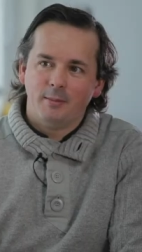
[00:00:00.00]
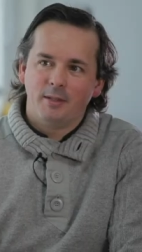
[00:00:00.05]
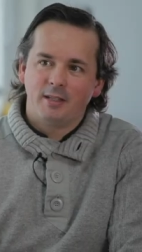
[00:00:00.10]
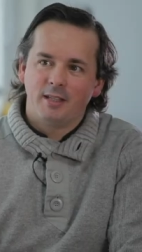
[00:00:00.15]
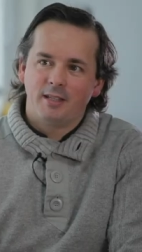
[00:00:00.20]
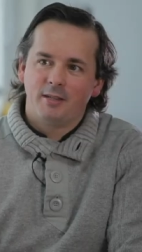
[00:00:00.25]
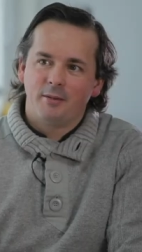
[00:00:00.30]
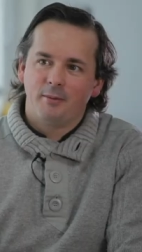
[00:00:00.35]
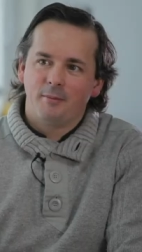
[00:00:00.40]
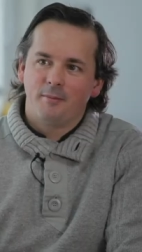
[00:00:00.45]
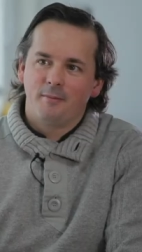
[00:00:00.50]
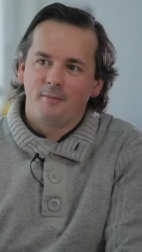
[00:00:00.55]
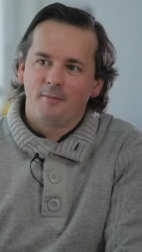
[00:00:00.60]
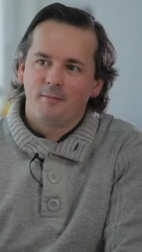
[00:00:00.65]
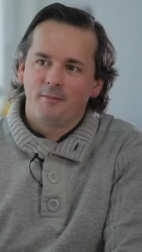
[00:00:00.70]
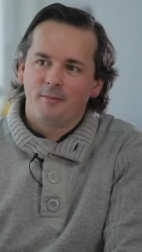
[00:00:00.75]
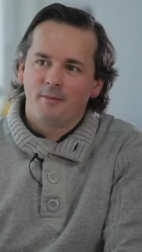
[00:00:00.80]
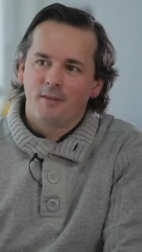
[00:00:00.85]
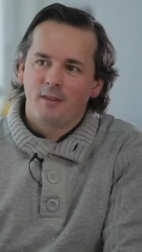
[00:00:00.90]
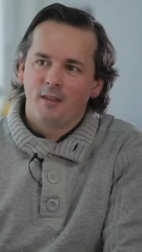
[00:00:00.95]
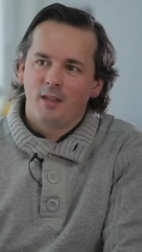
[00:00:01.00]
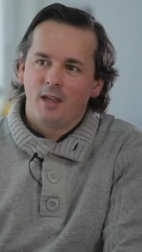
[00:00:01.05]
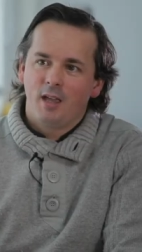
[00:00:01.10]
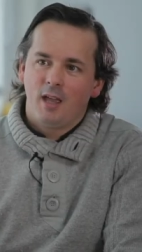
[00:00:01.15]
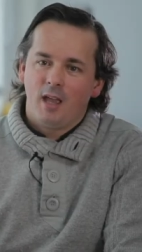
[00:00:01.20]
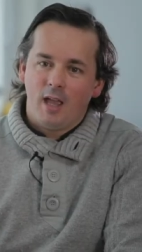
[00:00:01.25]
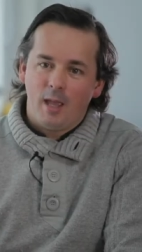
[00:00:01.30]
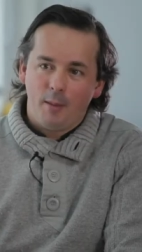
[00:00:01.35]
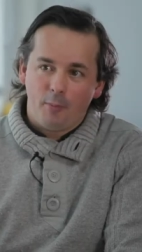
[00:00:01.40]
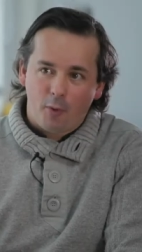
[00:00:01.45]
have no
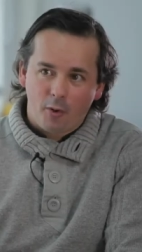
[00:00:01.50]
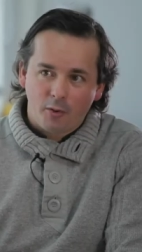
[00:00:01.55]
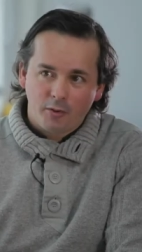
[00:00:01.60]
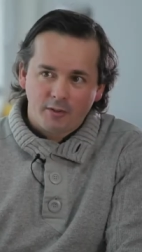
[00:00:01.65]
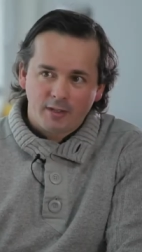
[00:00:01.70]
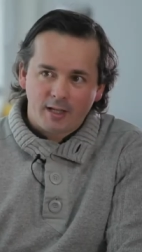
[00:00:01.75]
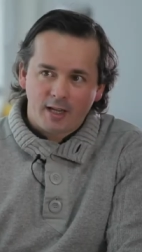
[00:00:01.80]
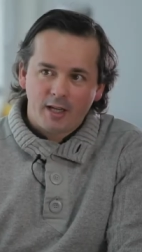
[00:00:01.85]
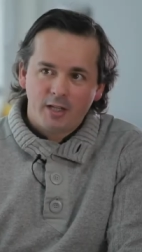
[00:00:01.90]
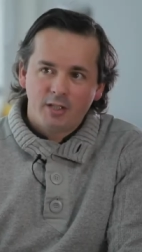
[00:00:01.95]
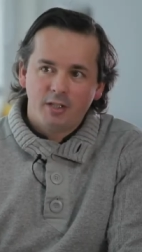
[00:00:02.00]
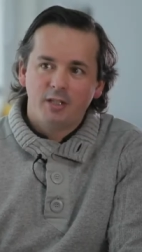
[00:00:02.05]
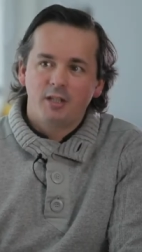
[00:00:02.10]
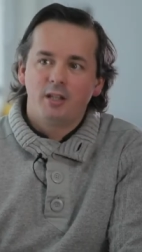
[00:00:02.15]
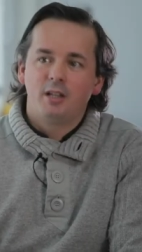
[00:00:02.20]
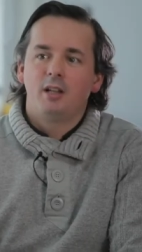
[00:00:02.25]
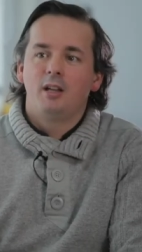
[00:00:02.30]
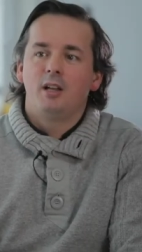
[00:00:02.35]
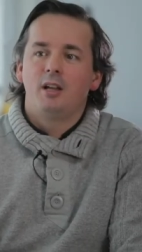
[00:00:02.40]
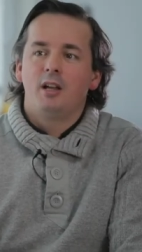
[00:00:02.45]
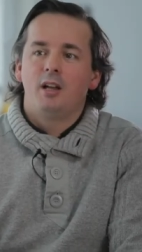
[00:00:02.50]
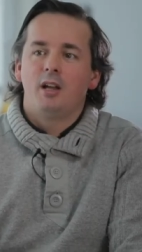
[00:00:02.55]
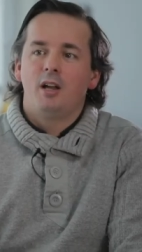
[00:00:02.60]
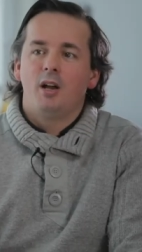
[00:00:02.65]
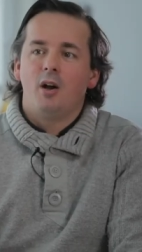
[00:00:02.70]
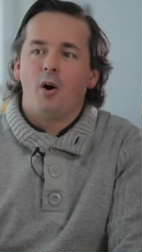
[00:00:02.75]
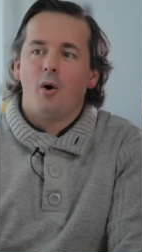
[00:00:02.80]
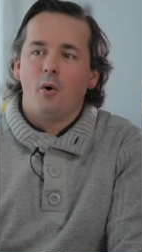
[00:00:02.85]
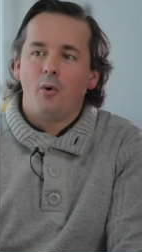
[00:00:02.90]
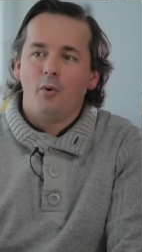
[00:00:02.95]
sedimentation. And for the paint
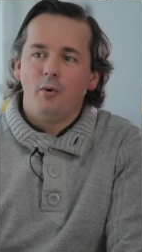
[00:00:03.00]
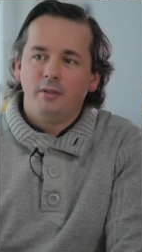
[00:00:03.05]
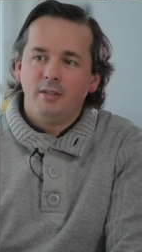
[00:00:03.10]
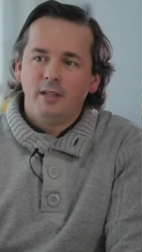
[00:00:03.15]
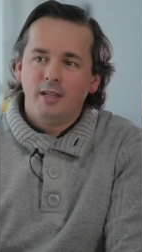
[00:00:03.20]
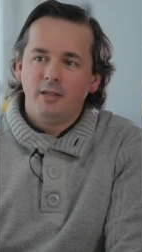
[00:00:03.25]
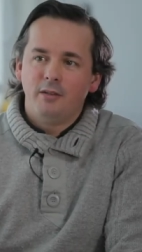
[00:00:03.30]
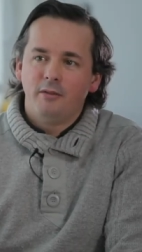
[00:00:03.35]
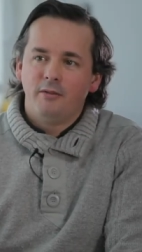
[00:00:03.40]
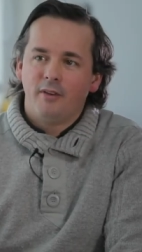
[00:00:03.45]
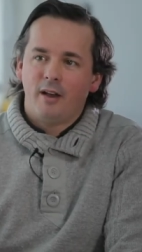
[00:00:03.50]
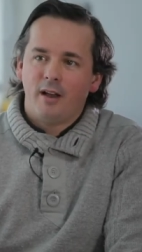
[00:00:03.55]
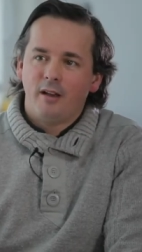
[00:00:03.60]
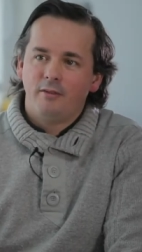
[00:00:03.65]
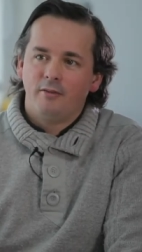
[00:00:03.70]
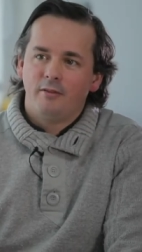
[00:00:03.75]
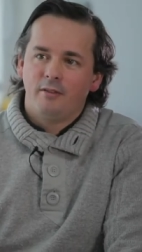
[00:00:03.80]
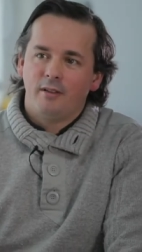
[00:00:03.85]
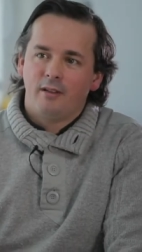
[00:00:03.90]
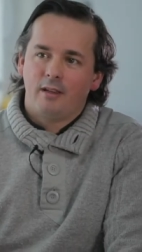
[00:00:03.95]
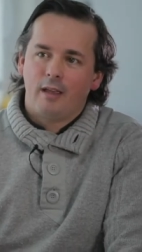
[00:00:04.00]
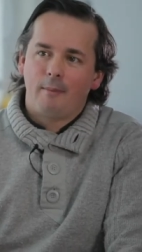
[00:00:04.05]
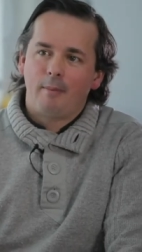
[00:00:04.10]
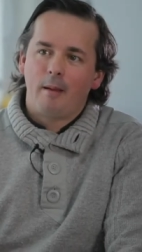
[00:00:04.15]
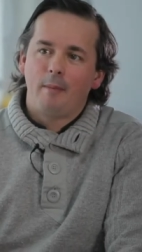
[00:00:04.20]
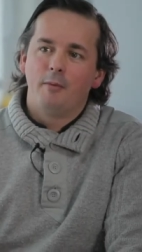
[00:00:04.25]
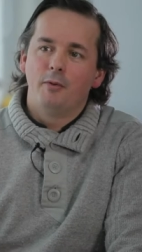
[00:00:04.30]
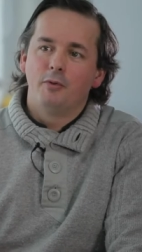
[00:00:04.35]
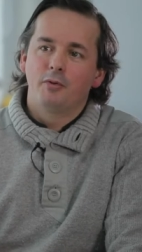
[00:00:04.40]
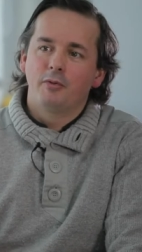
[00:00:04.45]
dosing, we use a
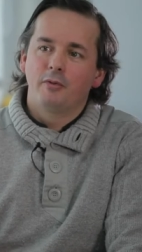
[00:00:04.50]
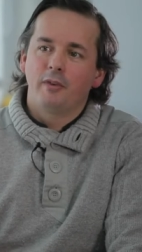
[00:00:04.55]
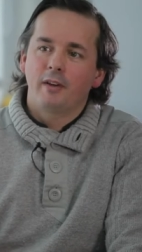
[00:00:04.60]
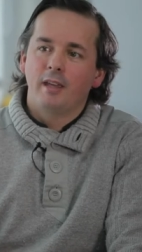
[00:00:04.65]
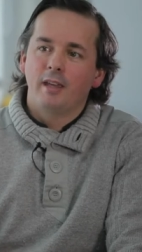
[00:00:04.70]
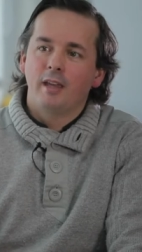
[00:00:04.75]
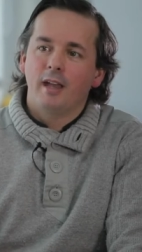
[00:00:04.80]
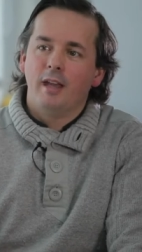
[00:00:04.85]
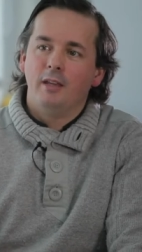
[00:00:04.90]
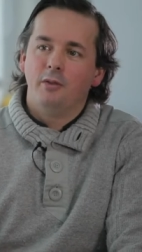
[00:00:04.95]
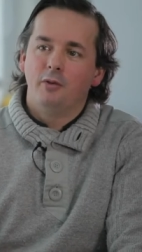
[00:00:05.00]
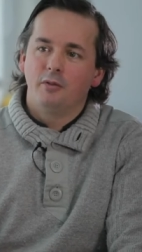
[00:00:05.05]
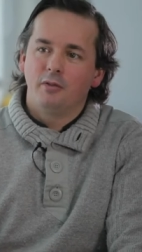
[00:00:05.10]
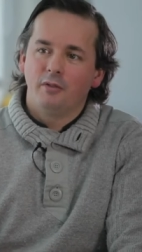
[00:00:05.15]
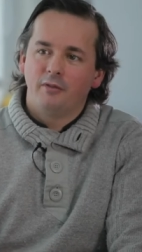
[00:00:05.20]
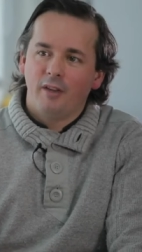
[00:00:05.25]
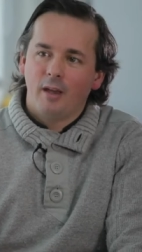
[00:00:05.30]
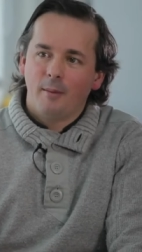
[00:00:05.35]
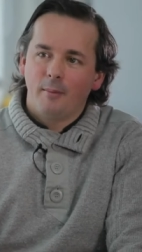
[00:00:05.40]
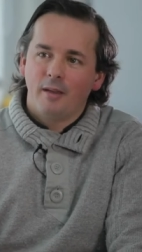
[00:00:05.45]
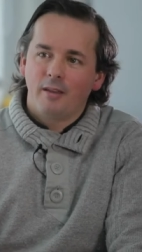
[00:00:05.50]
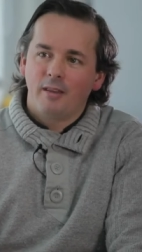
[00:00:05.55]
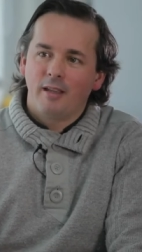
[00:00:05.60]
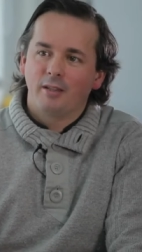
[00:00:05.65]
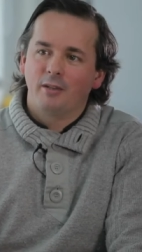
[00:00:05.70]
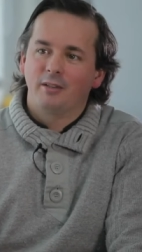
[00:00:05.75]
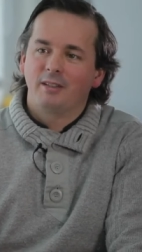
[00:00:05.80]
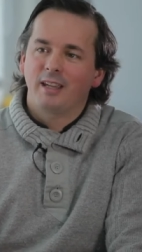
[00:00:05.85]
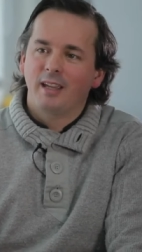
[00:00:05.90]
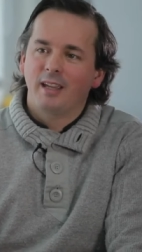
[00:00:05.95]
valve capable of opening and